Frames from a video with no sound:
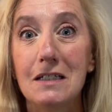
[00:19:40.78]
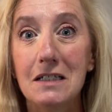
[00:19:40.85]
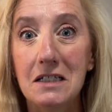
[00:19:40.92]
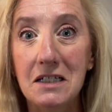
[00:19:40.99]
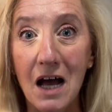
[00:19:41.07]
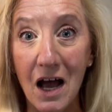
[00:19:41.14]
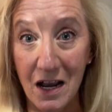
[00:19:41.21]

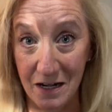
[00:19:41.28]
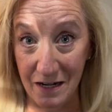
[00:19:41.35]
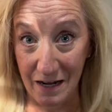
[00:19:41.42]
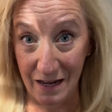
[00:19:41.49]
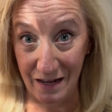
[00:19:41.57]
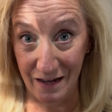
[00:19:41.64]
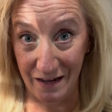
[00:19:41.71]

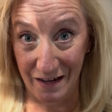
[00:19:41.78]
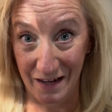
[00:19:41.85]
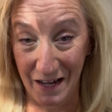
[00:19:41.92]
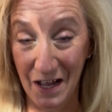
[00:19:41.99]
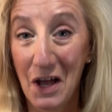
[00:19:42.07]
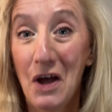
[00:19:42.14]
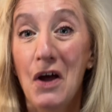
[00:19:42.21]
stunning.
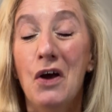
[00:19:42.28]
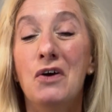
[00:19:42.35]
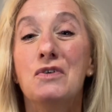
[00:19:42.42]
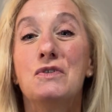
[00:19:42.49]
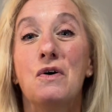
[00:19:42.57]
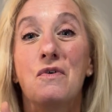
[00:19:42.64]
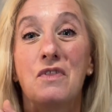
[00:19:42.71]

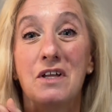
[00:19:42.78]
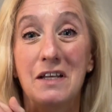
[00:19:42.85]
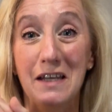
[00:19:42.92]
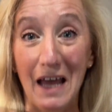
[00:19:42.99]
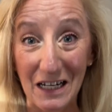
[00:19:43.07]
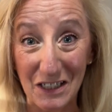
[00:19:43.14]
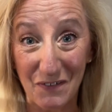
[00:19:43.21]
So the
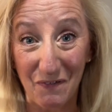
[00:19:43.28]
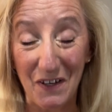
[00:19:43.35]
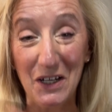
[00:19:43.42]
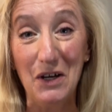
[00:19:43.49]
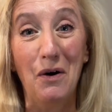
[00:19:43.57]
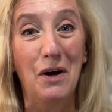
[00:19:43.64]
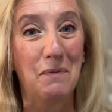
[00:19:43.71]
next
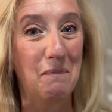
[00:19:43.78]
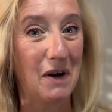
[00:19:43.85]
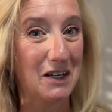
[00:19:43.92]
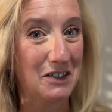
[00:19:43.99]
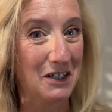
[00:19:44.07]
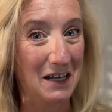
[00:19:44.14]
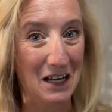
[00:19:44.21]
video on
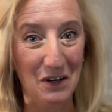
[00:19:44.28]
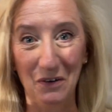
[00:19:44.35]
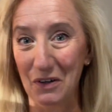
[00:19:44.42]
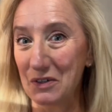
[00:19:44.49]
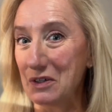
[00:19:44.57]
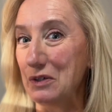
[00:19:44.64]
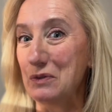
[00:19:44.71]

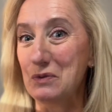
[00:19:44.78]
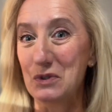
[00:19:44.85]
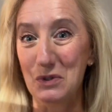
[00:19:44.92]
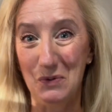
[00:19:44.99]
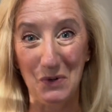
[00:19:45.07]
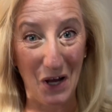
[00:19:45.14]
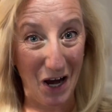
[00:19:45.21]
Montenegro you do
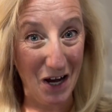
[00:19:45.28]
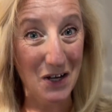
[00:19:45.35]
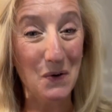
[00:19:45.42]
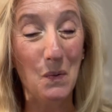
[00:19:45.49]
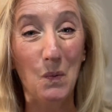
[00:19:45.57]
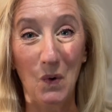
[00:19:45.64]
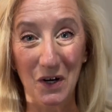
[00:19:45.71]
not
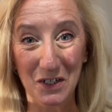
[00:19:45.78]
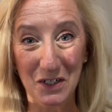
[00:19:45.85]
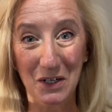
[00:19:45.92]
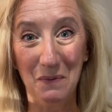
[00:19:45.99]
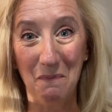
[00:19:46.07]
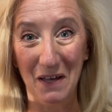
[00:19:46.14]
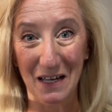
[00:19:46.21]
want
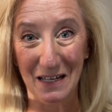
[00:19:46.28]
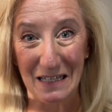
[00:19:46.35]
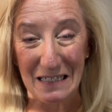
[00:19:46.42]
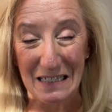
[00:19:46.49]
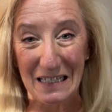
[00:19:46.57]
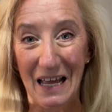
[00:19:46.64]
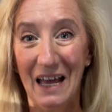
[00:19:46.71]
to
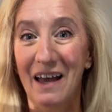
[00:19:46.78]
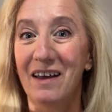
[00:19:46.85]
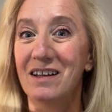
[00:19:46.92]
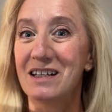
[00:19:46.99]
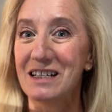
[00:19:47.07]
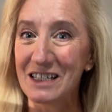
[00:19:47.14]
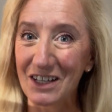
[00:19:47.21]
miss. And
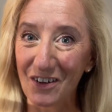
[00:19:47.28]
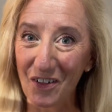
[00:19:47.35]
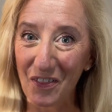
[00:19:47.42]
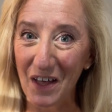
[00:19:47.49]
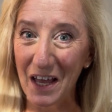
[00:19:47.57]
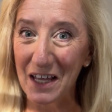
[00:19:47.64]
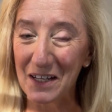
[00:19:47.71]
until
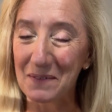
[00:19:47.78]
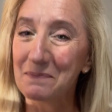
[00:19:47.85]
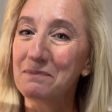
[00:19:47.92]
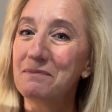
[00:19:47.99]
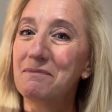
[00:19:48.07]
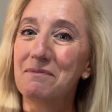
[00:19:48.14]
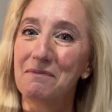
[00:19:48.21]
then,
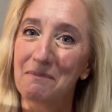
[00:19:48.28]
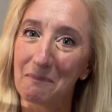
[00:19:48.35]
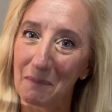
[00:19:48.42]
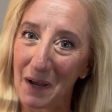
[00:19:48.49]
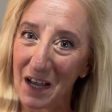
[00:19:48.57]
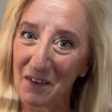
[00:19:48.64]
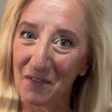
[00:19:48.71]

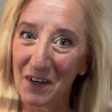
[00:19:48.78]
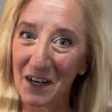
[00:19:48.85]
bye for